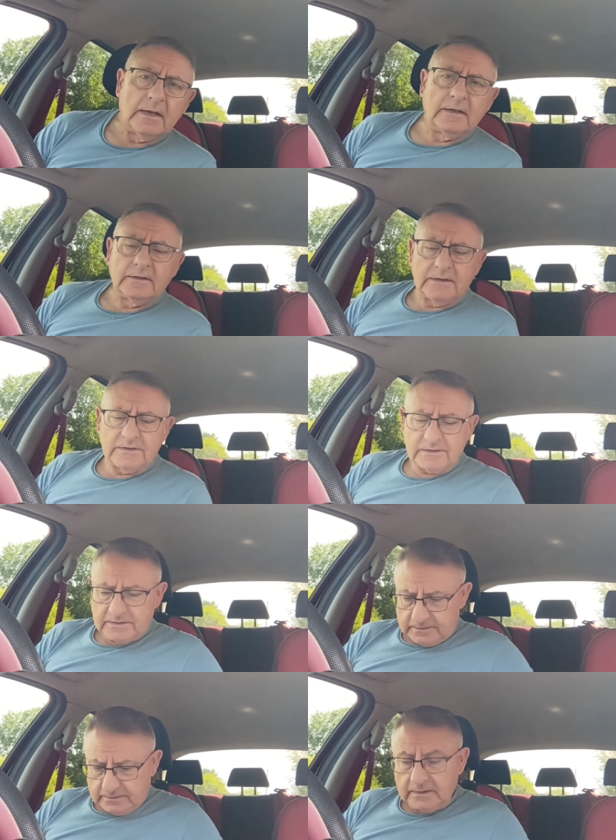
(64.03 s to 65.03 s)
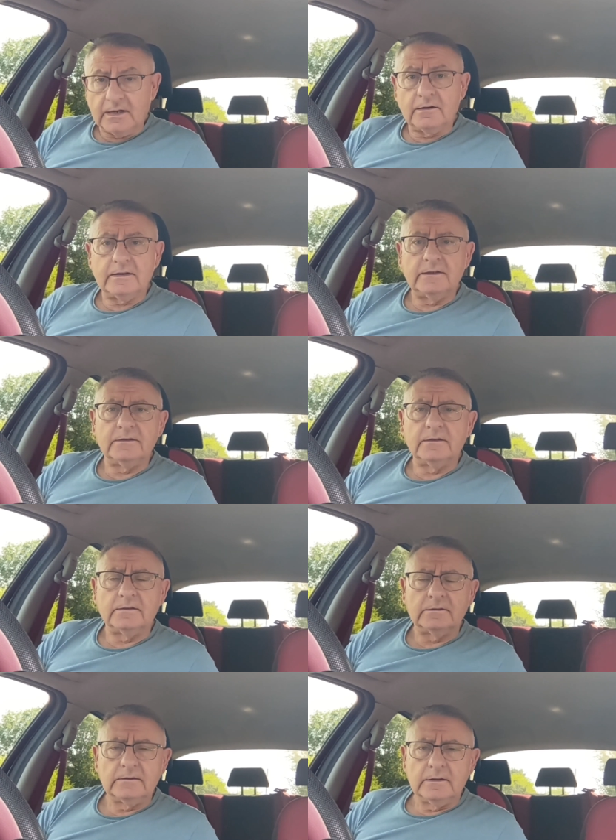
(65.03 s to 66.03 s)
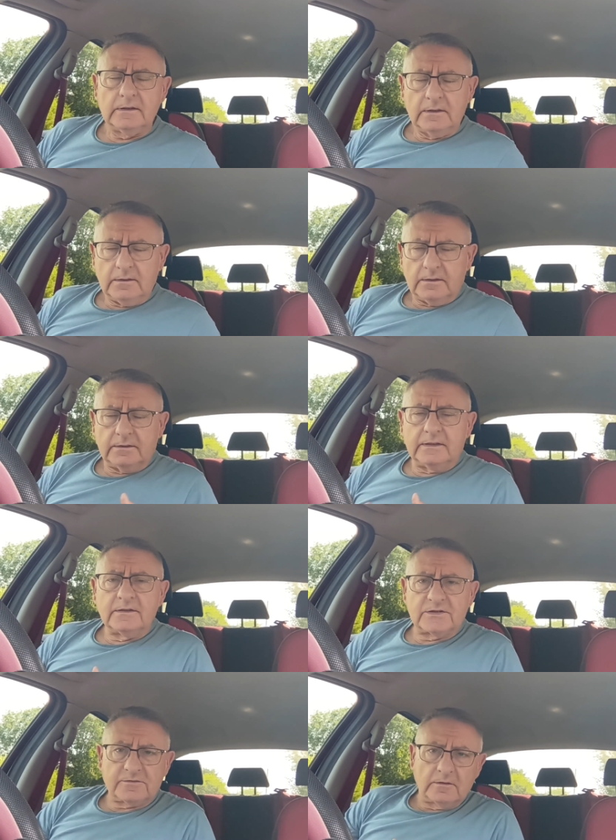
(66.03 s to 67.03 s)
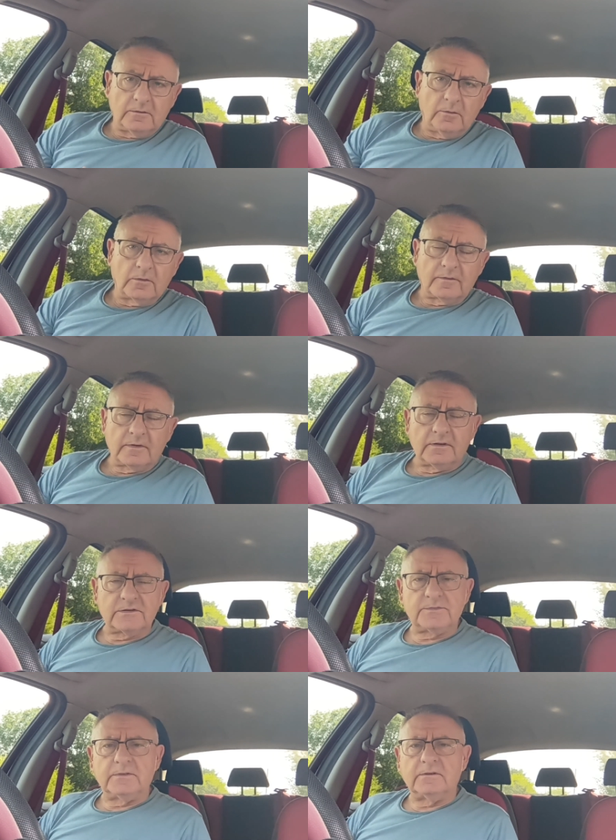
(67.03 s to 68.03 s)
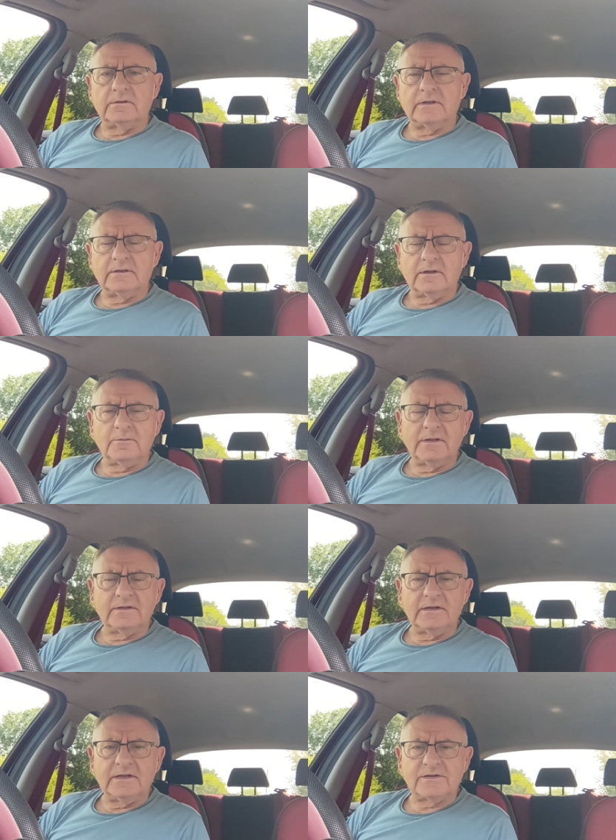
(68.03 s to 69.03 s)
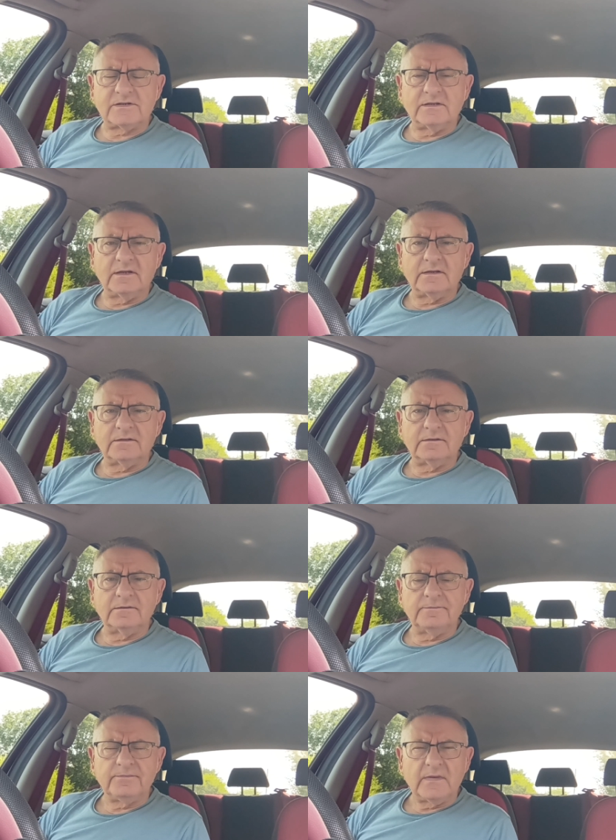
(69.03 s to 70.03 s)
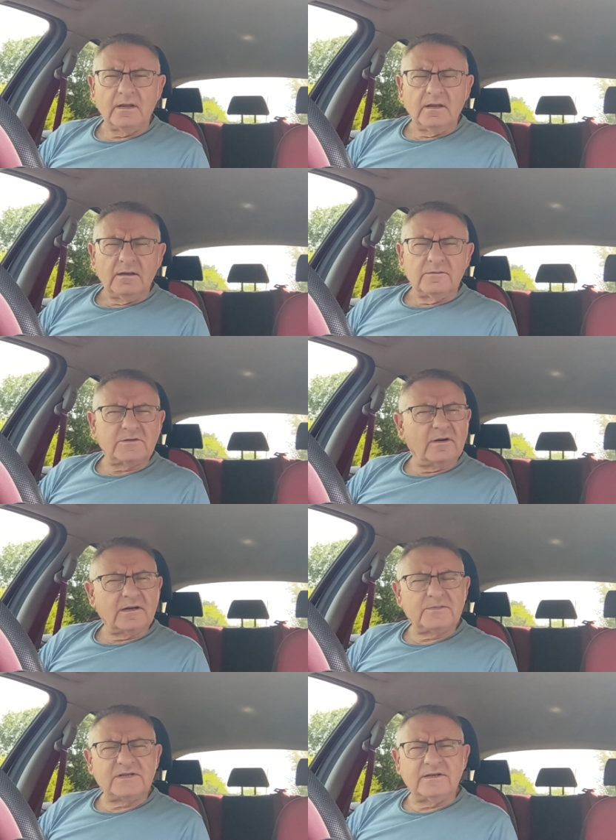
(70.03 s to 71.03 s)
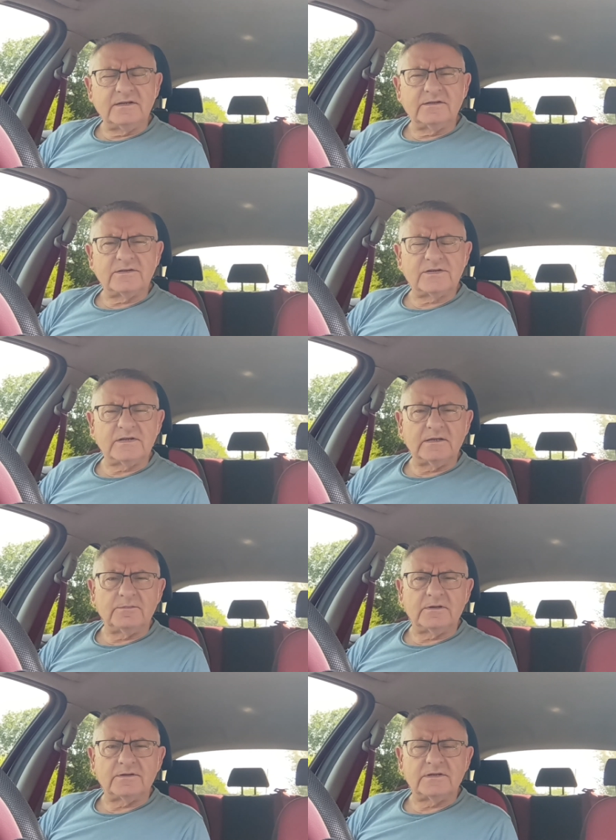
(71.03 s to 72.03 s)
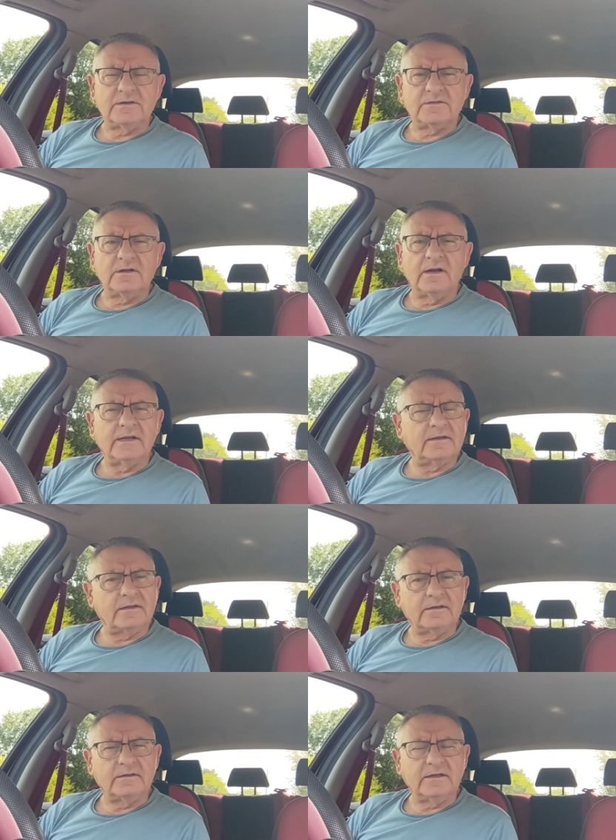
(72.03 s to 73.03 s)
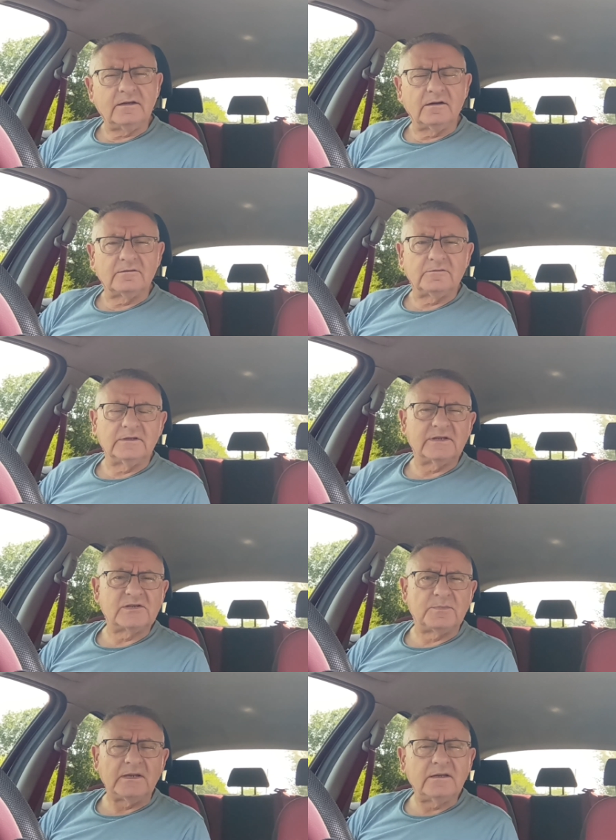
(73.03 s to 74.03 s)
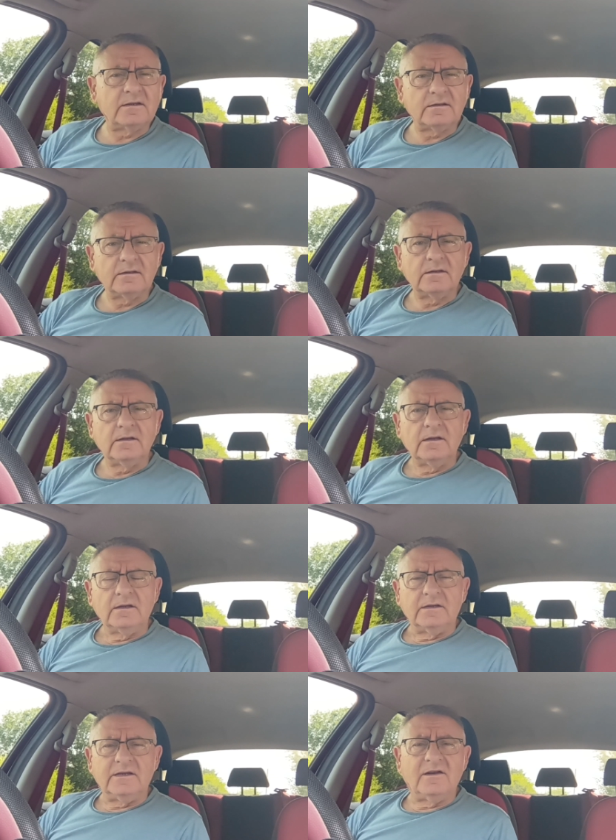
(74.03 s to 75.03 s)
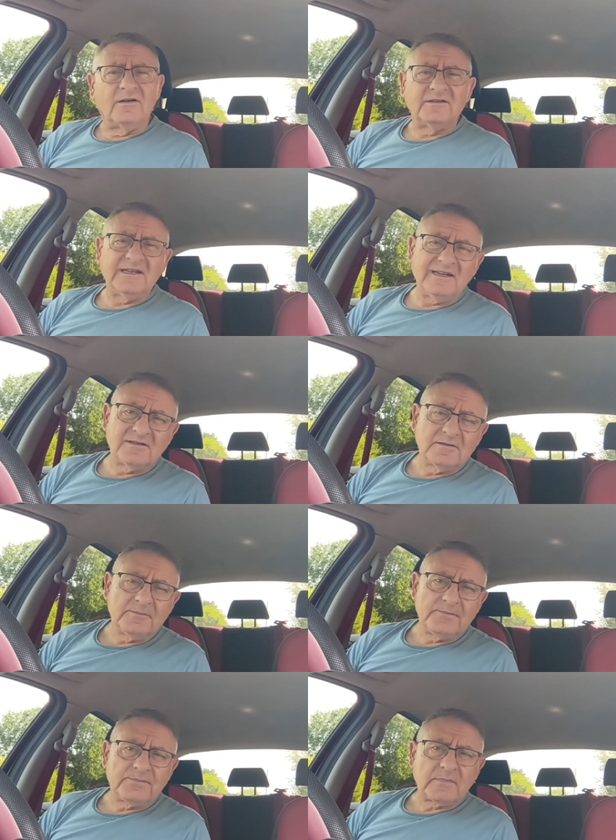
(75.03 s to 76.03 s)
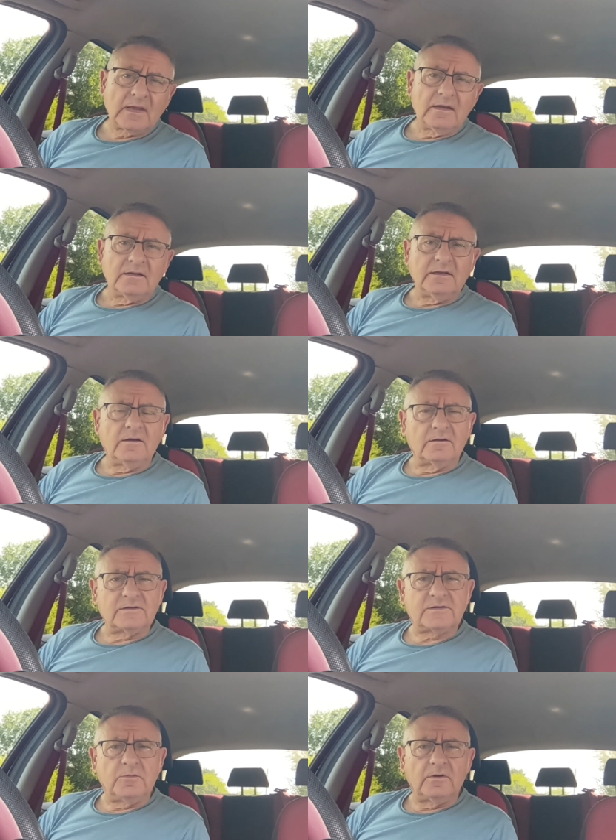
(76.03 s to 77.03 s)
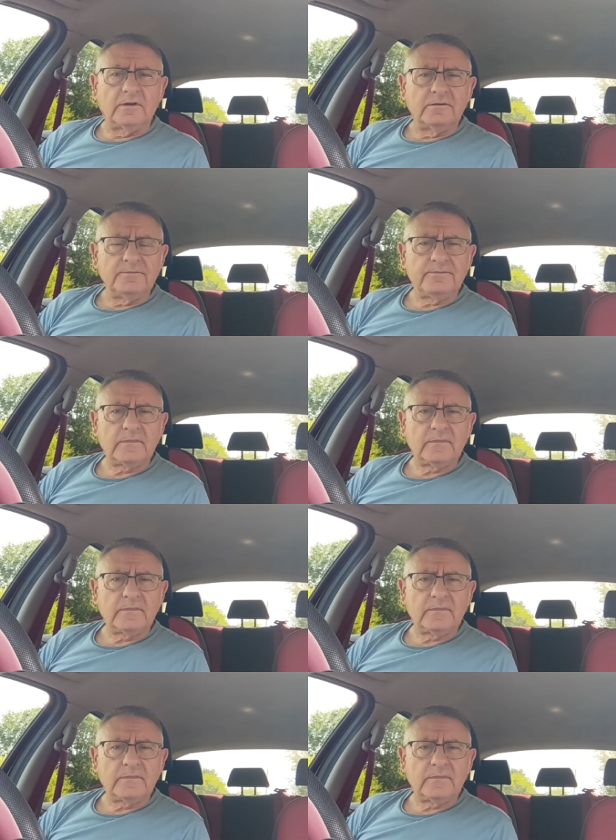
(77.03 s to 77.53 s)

and he's now in uh, in the stroke ward of the hospital. And I went there yesterday, and um, it was quite upsetting to see because he's lying there. He can't really speak, he can't eat, he can't swallow,